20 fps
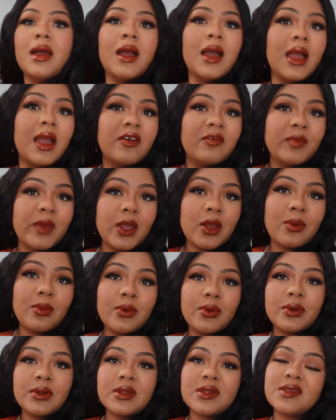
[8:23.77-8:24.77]
I have makeup
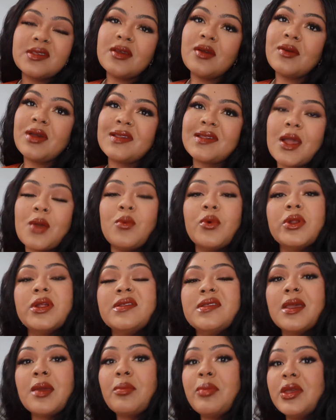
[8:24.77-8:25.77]
on and stuff because I want
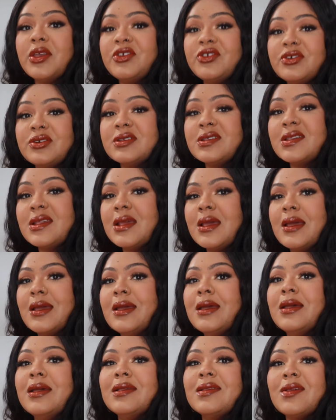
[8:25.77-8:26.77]
to take pictures.
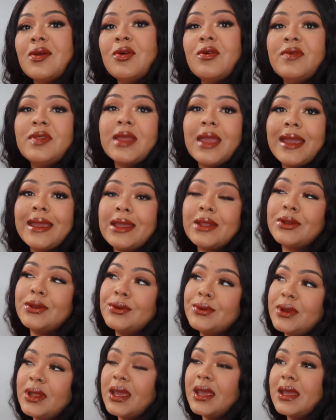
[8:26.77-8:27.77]
So hopefully I can
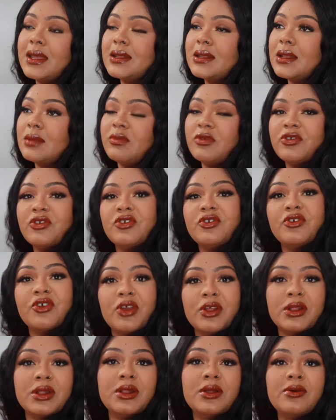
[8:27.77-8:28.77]
do that. Let me just show
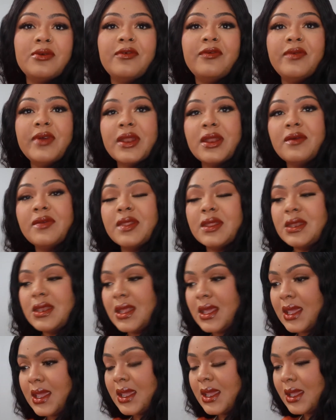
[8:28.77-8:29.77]
you the little fit of the
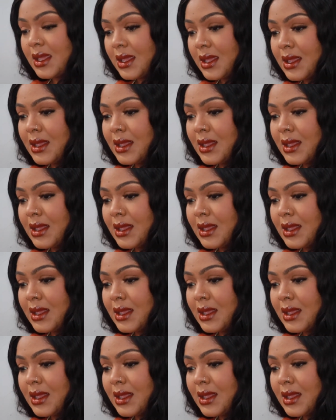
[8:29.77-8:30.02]
day.